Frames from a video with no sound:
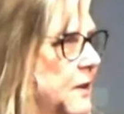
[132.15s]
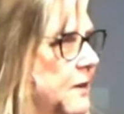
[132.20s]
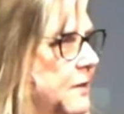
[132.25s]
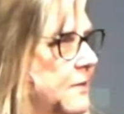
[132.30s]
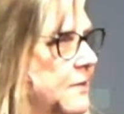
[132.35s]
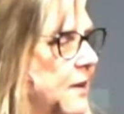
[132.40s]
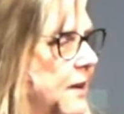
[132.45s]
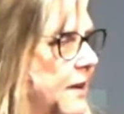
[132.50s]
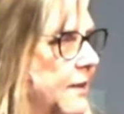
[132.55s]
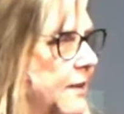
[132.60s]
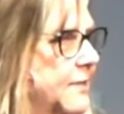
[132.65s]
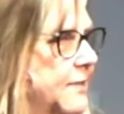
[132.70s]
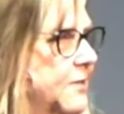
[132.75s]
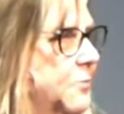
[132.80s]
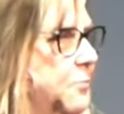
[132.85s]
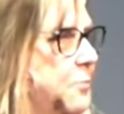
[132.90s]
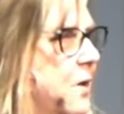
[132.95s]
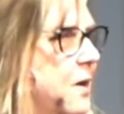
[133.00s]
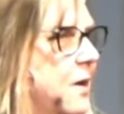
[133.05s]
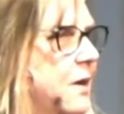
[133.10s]
science
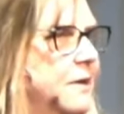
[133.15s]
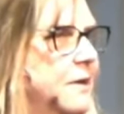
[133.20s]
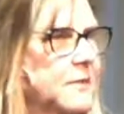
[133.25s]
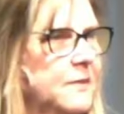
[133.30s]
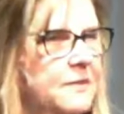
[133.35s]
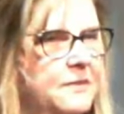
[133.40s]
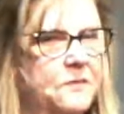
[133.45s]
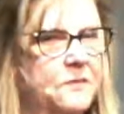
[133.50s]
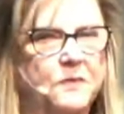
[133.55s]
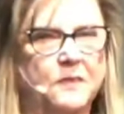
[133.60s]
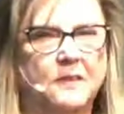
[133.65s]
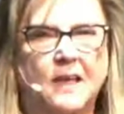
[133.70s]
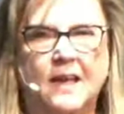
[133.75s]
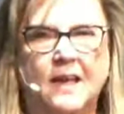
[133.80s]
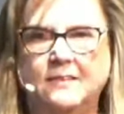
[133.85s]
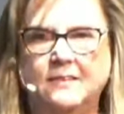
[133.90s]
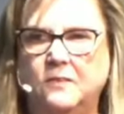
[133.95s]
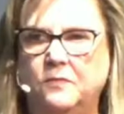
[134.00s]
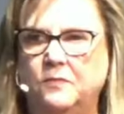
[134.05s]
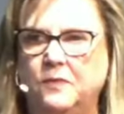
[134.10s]
of mind, this
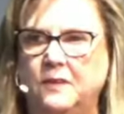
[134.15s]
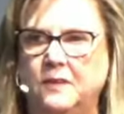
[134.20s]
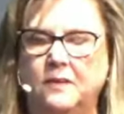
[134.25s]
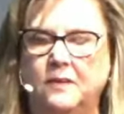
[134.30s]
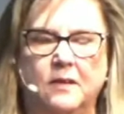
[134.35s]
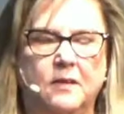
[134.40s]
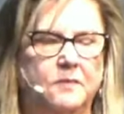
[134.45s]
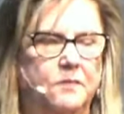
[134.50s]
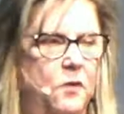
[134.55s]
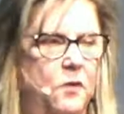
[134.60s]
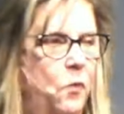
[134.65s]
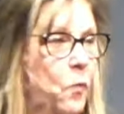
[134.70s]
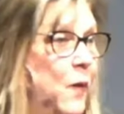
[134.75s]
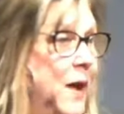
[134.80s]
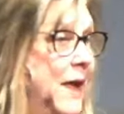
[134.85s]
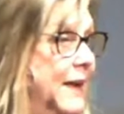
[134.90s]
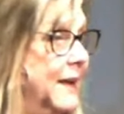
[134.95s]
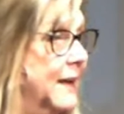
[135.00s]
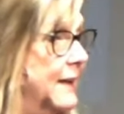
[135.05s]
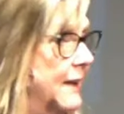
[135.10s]
philosophy of
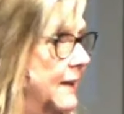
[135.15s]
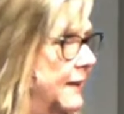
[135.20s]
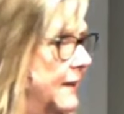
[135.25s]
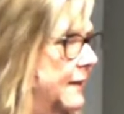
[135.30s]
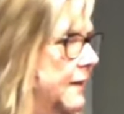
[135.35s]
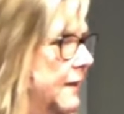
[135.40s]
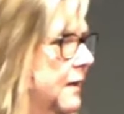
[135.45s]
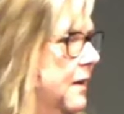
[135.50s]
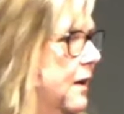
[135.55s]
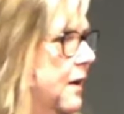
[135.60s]
awakening,